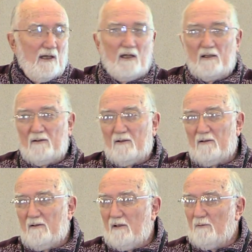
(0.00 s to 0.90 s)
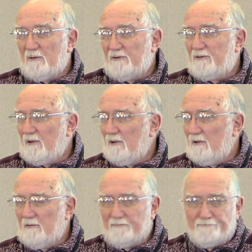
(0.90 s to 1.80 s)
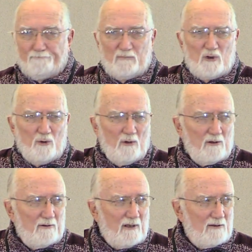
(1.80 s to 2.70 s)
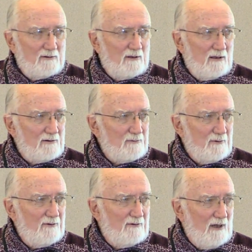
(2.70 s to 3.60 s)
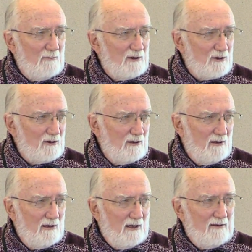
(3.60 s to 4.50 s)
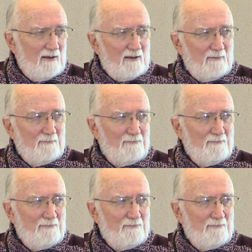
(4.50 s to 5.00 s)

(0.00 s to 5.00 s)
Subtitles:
and it was $200,000 worth of damage, I think.